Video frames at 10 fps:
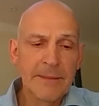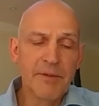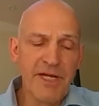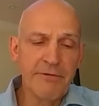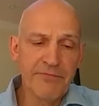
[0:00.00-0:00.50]
The
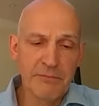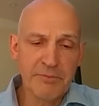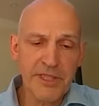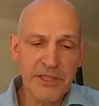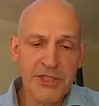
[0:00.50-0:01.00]
main food
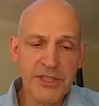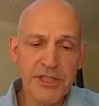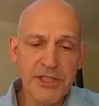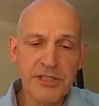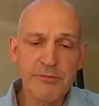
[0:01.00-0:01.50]
production
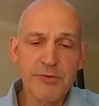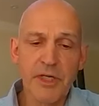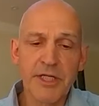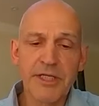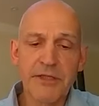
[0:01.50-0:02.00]
systems
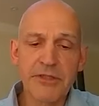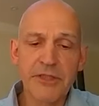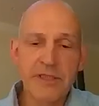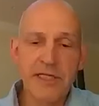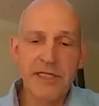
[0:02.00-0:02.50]
will
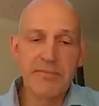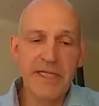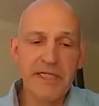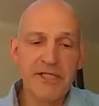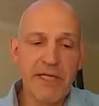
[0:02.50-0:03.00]
undoubtedly
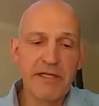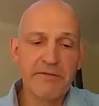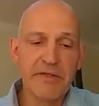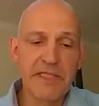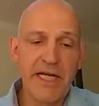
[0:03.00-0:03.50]
embrace many of
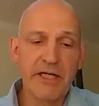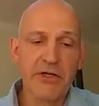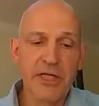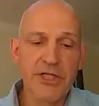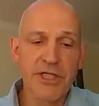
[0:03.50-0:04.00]
the
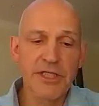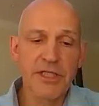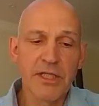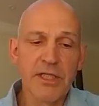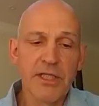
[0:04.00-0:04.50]
technologies
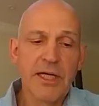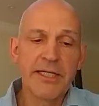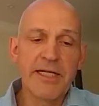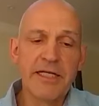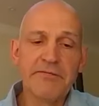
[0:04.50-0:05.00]

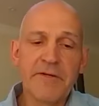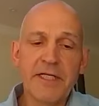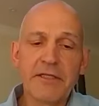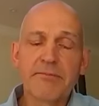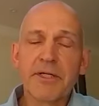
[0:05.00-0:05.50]

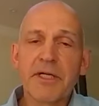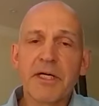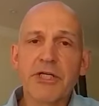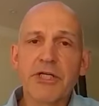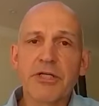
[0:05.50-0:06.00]
identified in the
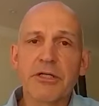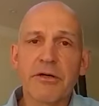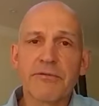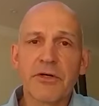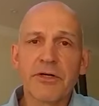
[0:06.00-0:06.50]
production
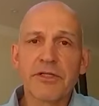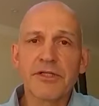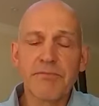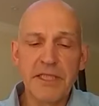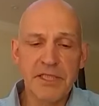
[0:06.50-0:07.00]
of Gordon's
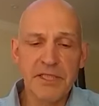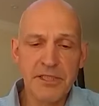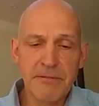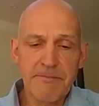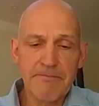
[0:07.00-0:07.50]

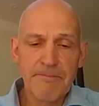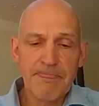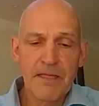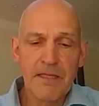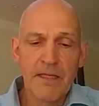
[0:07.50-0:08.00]
pizzas.
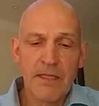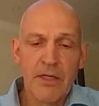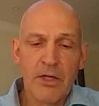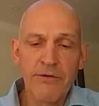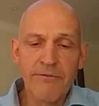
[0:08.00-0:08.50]

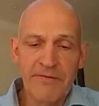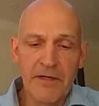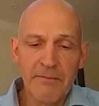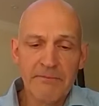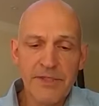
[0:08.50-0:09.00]
On
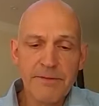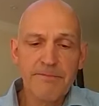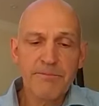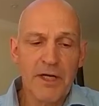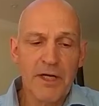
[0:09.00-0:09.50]
farms,
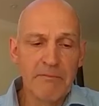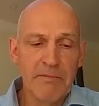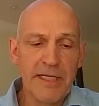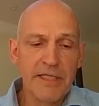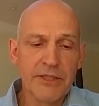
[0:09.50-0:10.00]

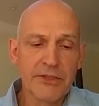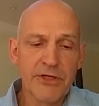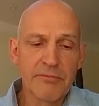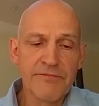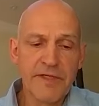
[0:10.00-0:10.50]
unmanned
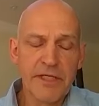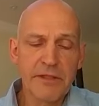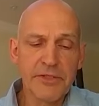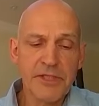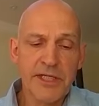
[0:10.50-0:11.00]
autonomous
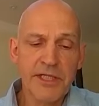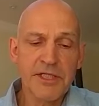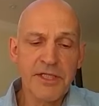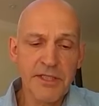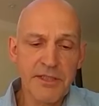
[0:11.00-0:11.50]
vehicles are a
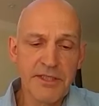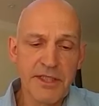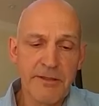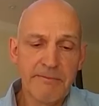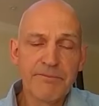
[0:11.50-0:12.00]

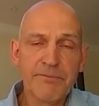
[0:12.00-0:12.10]
certainty.